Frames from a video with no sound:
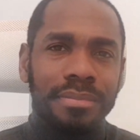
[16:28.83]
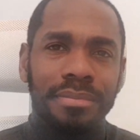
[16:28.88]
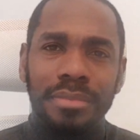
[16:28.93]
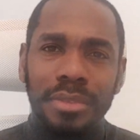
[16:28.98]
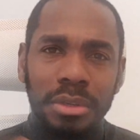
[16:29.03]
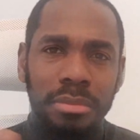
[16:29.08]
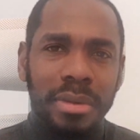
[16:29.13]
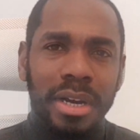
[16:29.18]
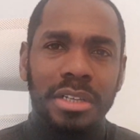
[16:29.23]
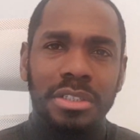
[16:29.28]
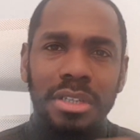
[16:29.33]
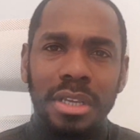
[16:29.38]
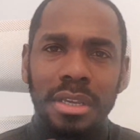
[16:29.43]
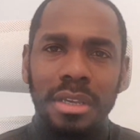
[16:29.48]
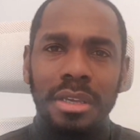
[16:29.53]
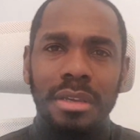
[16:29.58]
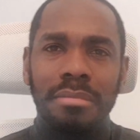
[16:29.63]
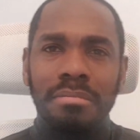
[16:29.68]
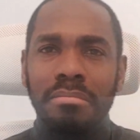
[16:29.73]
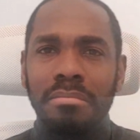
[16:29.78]
you might
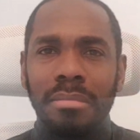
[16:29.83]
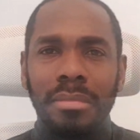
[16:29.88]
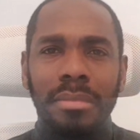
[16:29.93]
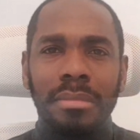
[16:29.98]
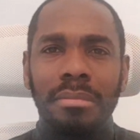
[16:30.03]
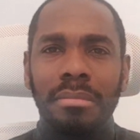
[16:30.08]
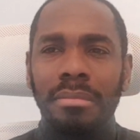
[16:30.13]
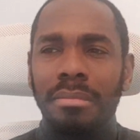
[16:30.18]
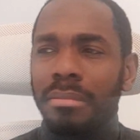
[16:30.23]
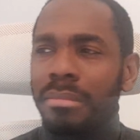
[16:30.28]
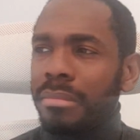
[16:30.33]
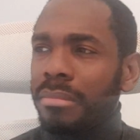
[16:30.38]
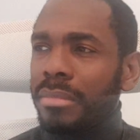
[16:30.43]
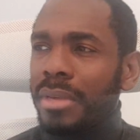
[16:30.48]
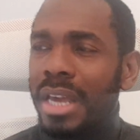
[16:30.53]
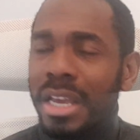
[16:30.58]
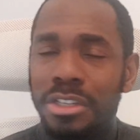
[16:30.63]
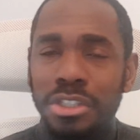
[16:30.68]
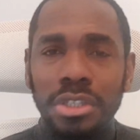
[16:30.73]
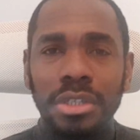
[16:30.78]
say,
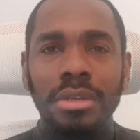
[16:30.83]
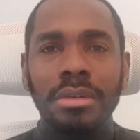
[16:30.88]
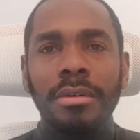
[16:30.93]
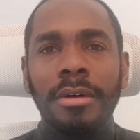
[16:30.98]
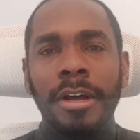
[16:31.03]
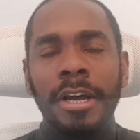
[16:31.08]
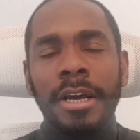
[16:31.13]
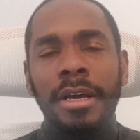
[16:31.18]
issue